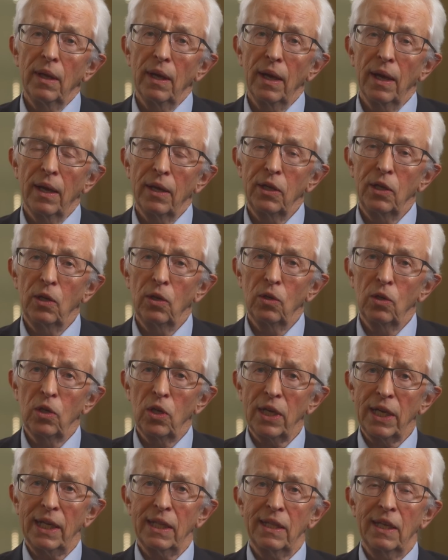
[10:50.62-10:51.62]
uh, you
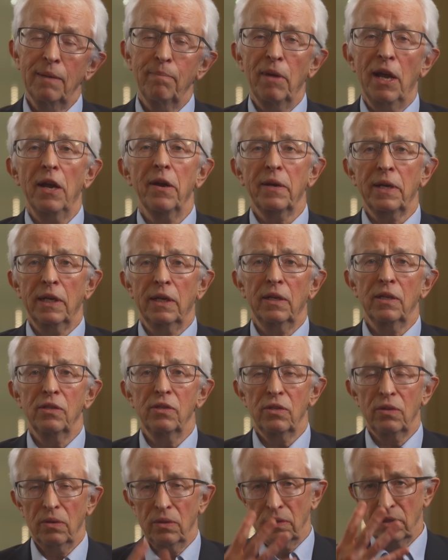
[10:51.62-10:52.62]
look at the American
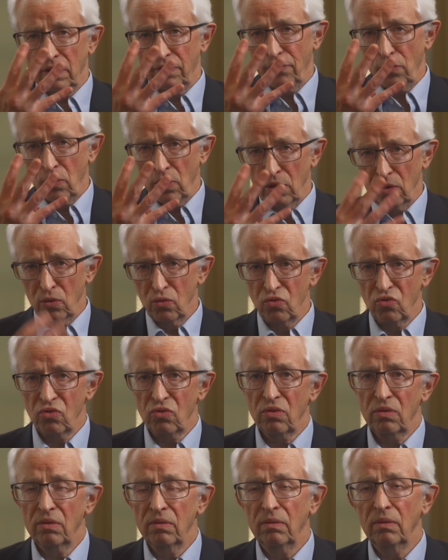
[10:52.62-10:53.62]
concerns, the four
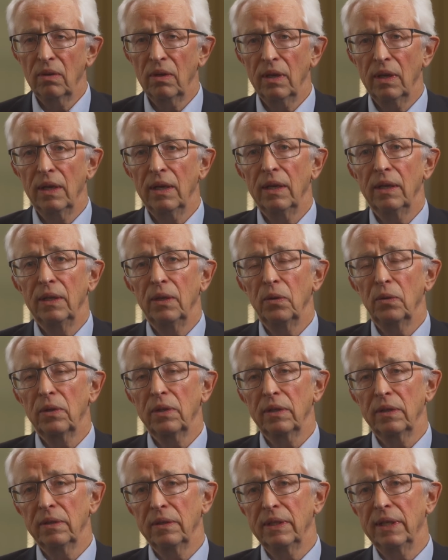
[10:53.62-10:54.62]
loose uh,
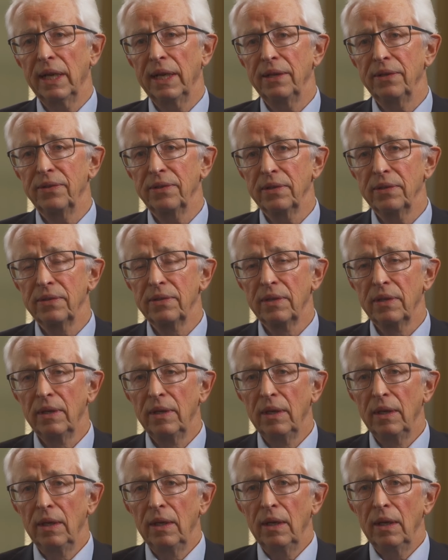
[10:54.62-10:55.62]
nuclear dangers.
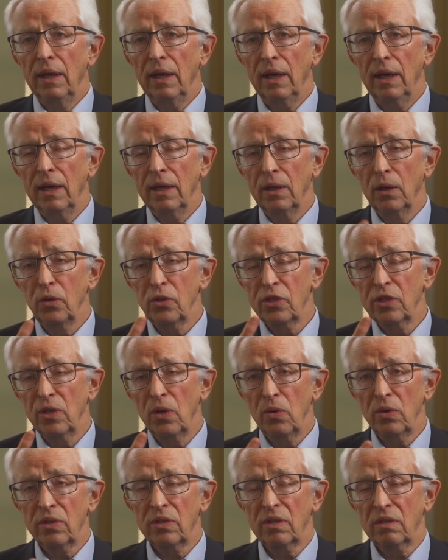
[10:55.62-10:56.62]
Uh, loose
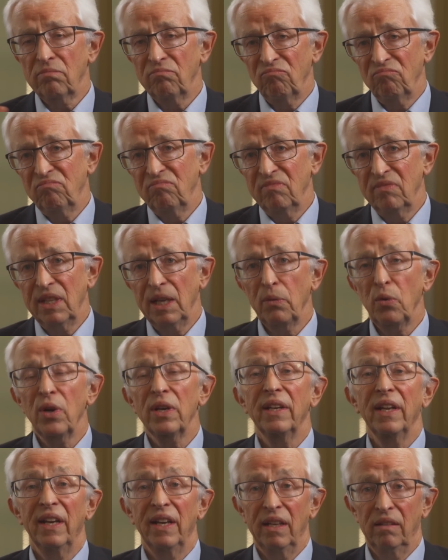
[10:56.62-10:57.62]
nukes, there
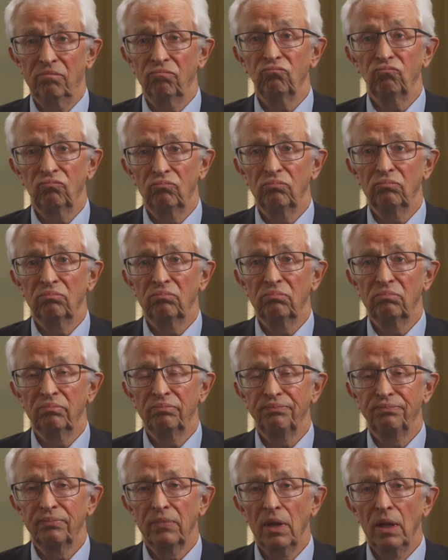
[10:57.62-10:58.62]
weren't any.
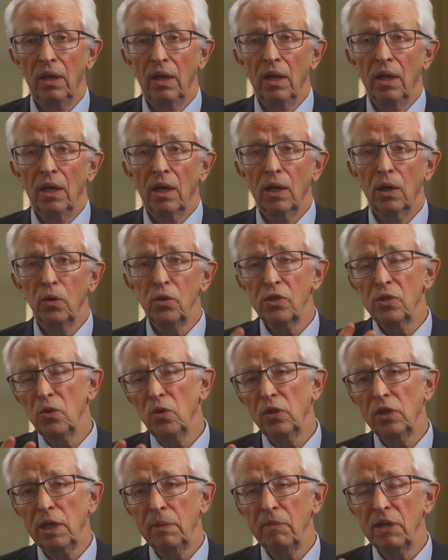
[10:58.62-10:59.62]
Loose
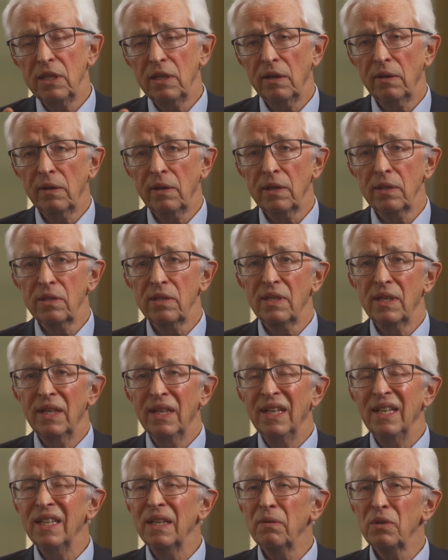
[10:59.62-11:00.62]
nuclear materials,
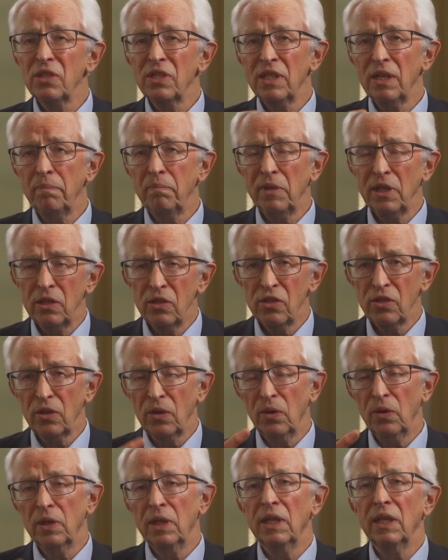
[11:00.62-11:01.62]
there was some
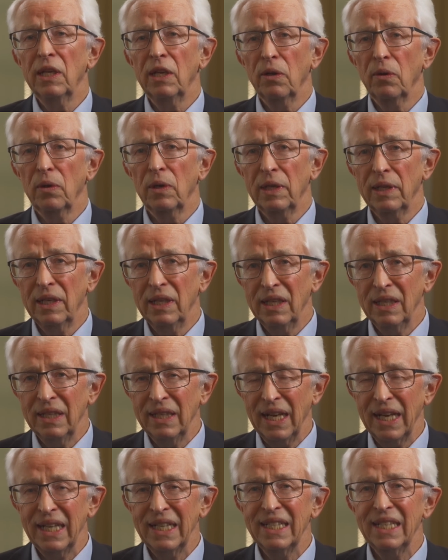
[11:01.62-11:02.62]
concern in the early
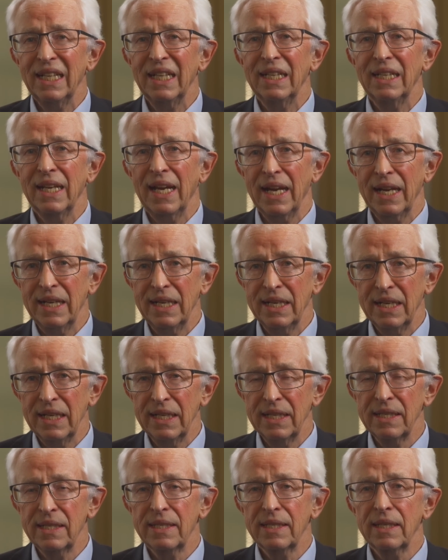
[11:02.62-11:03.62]

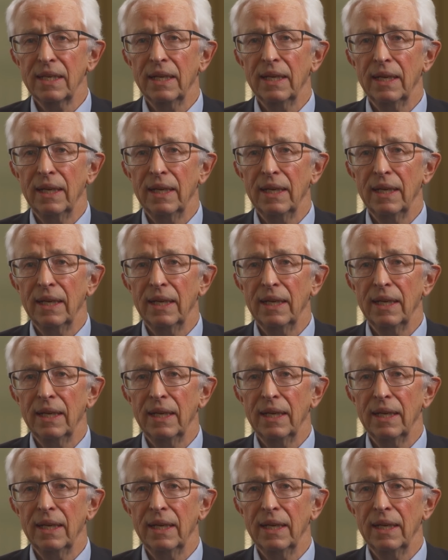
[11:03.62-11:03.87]
1990s.